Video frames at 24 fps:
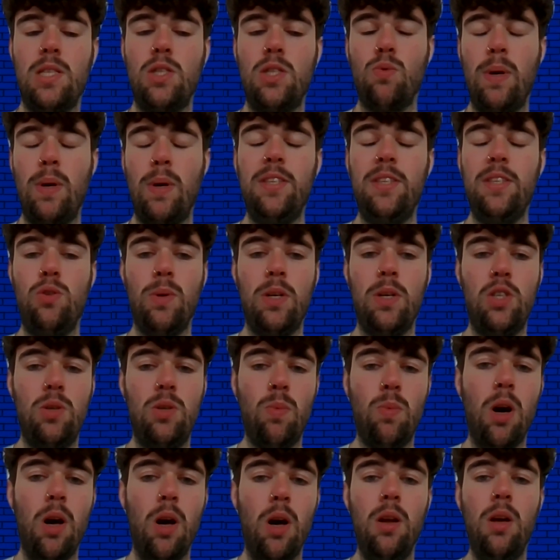
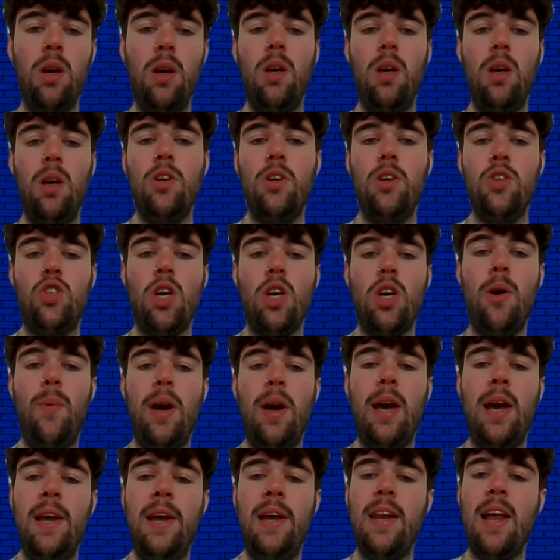2021. So
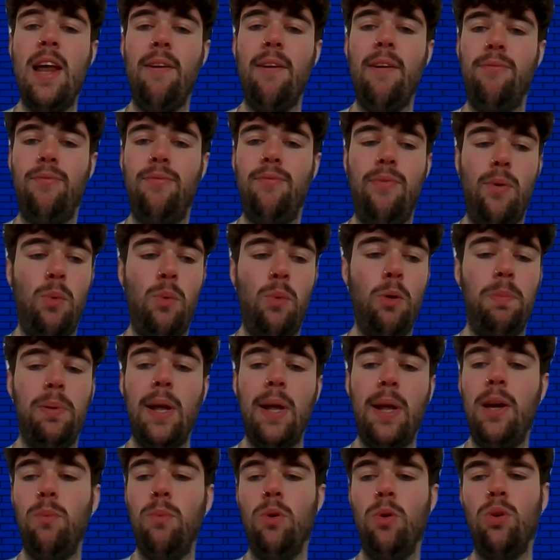in that,
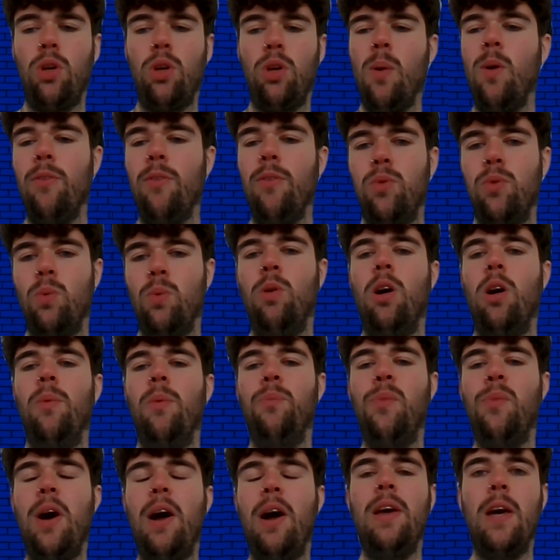we'll go off the
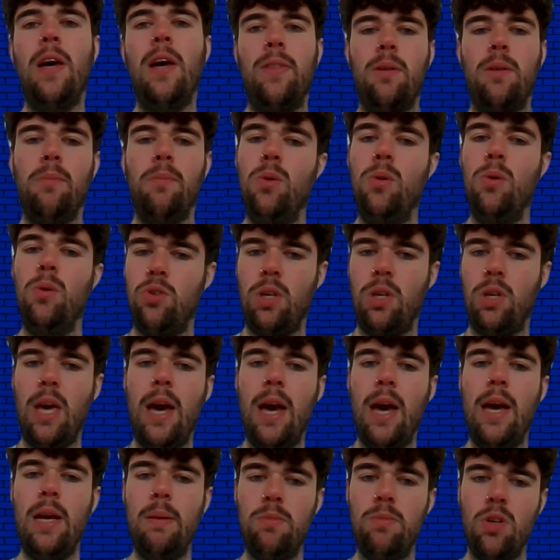one where he had the most
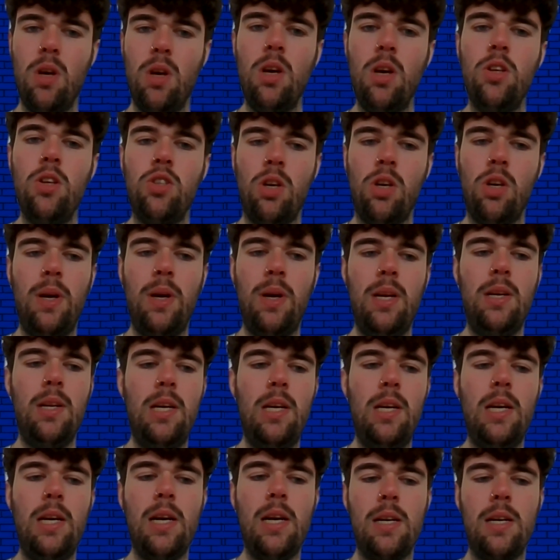games. So in
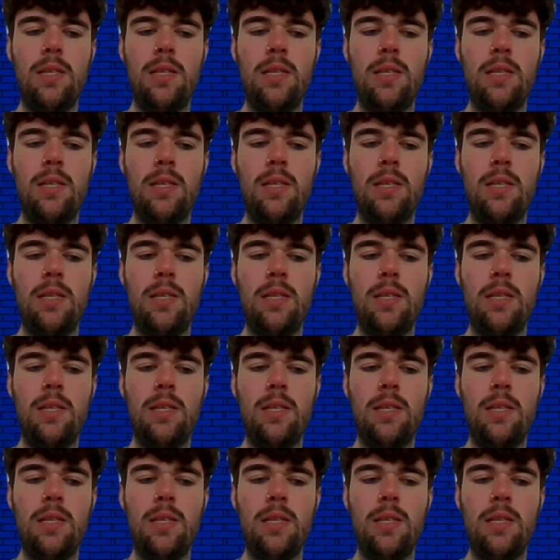the